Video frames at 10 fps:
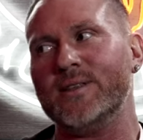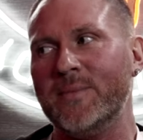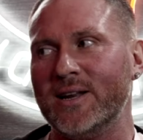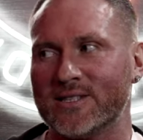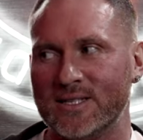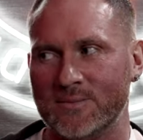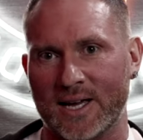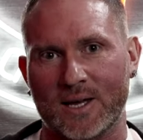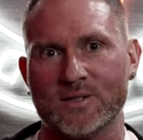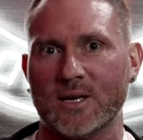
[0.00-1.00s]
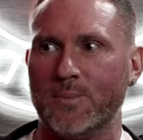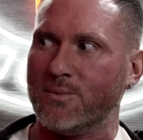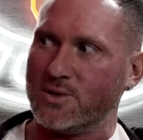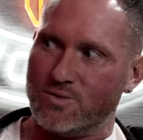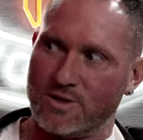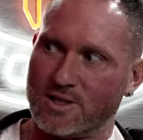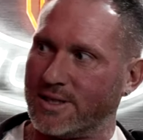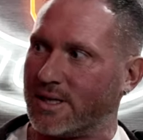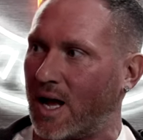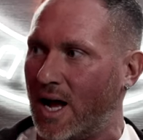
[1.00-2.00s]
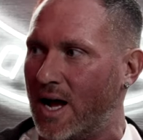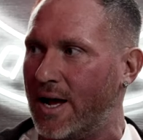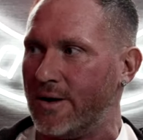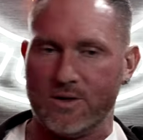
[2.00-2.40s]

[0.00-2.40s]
They made it seem like it was like people do this to get high,